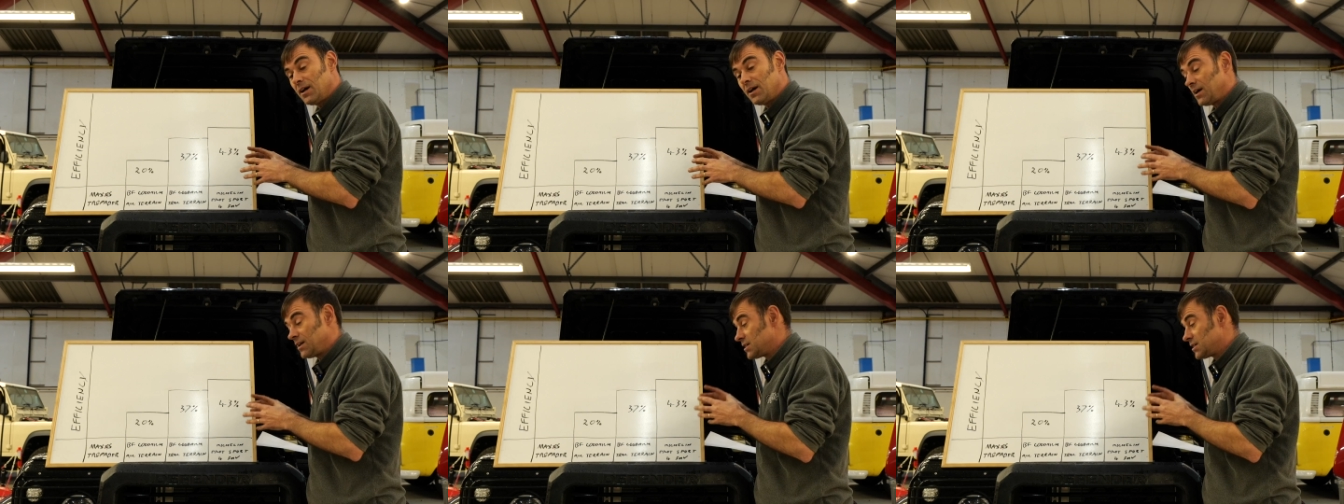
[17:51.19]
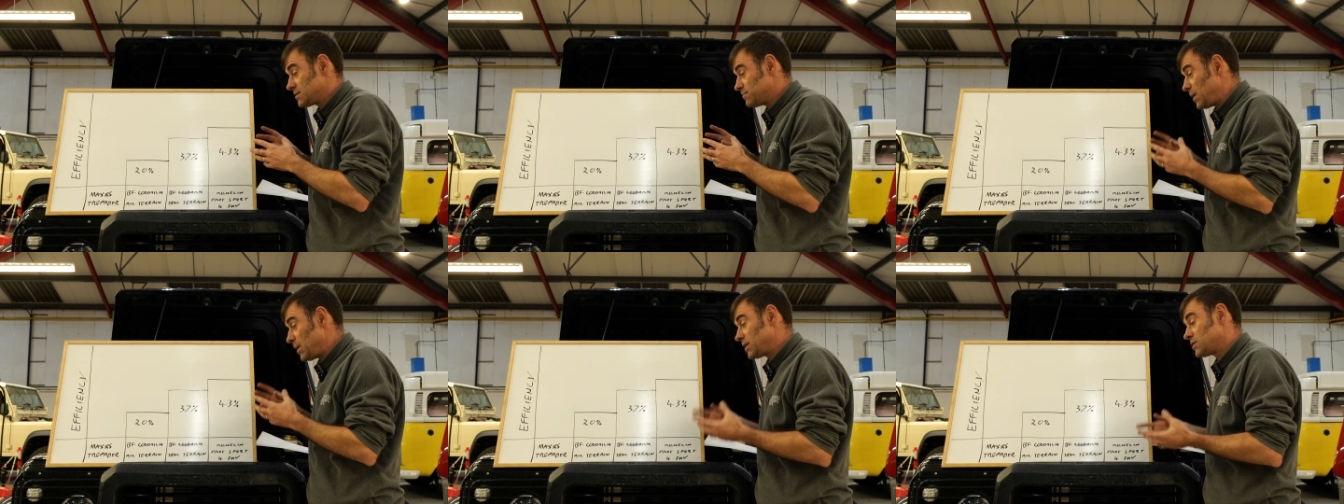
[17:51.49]
and
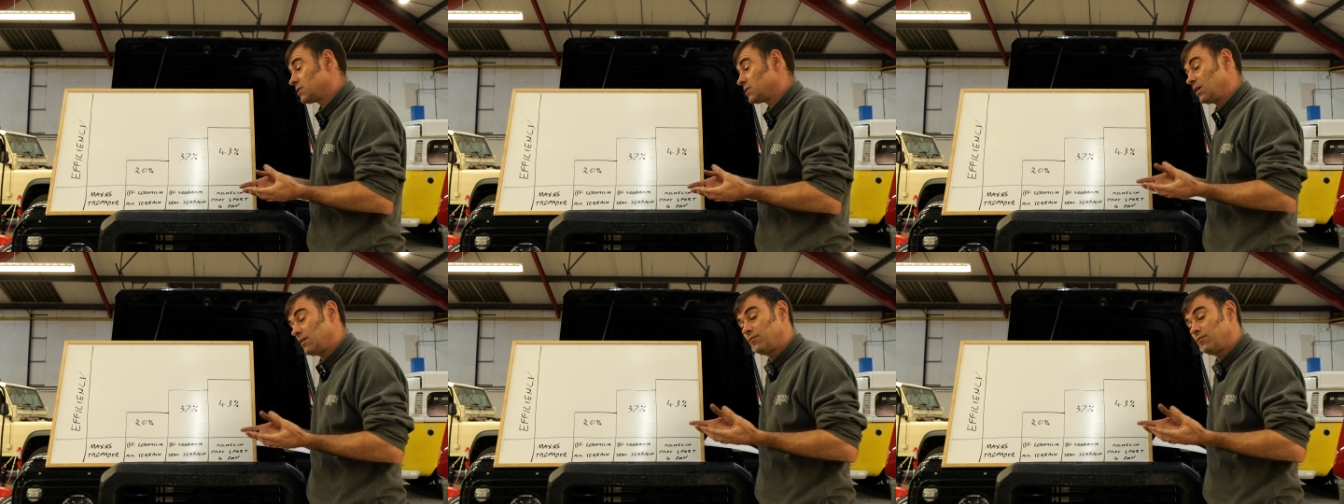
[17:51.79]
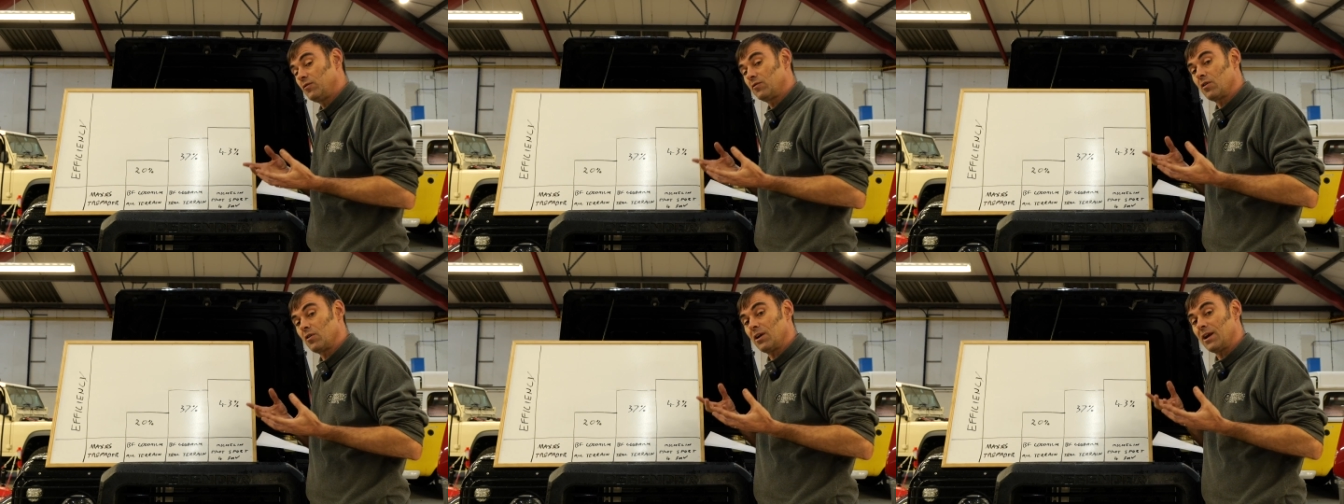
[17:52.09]
especially
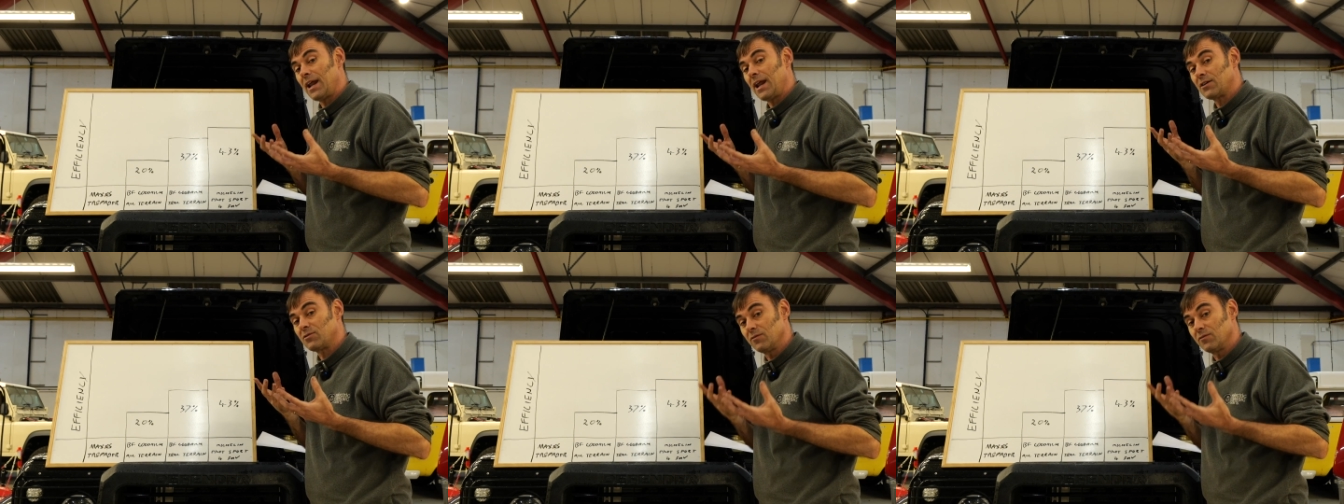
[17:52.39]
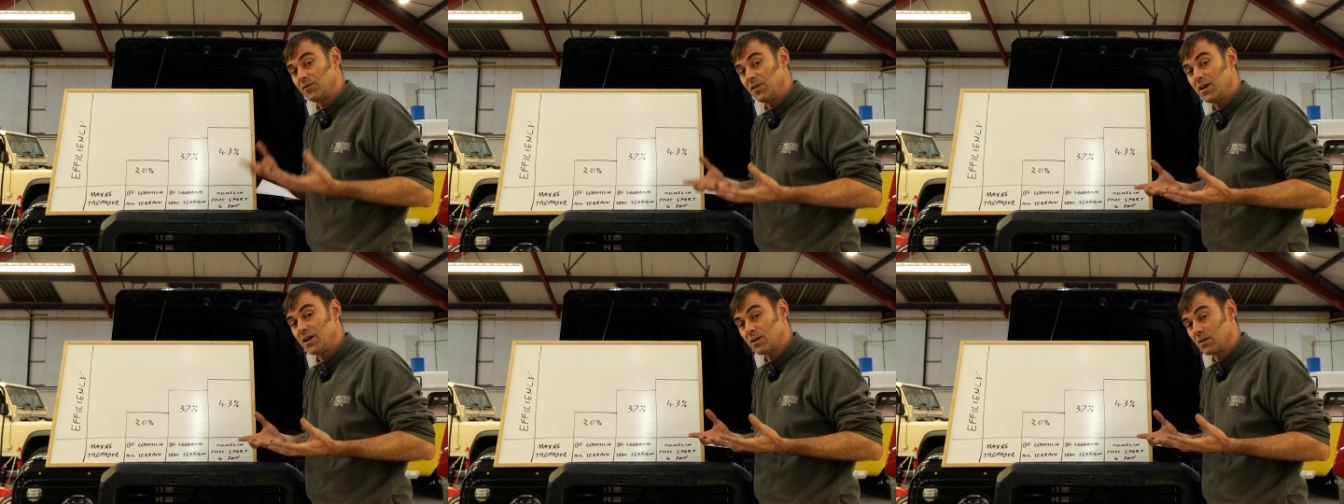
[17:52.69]
if you've got an
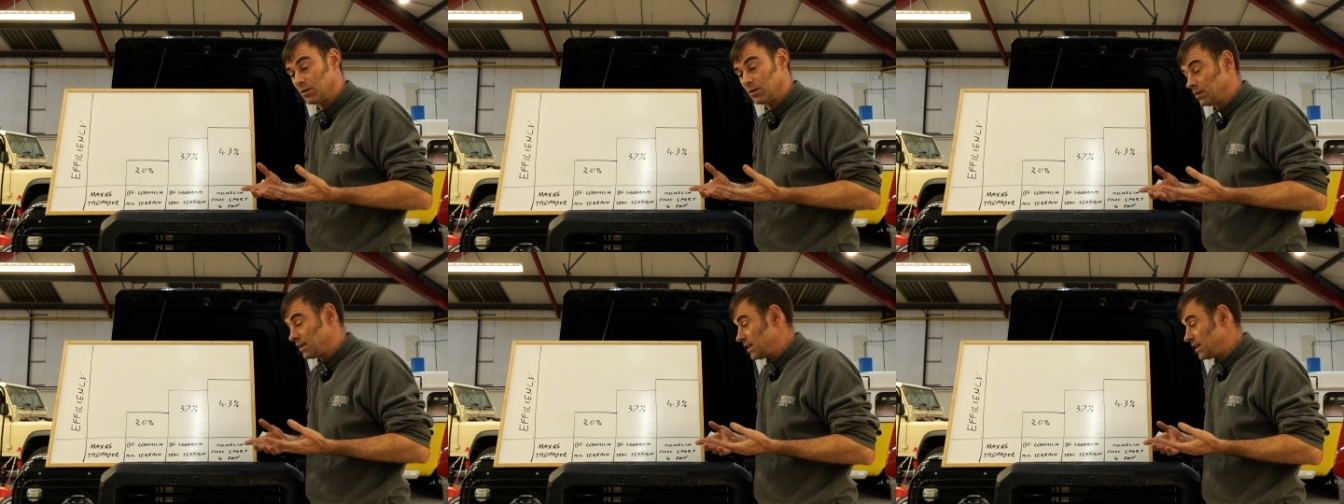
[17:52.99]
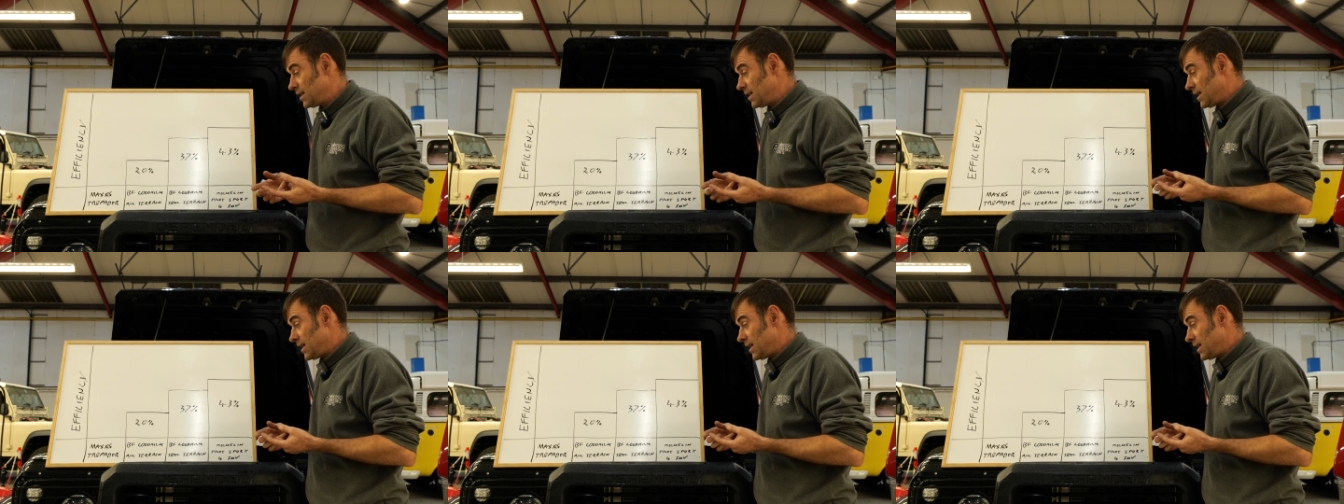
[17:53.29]
electric vehicle,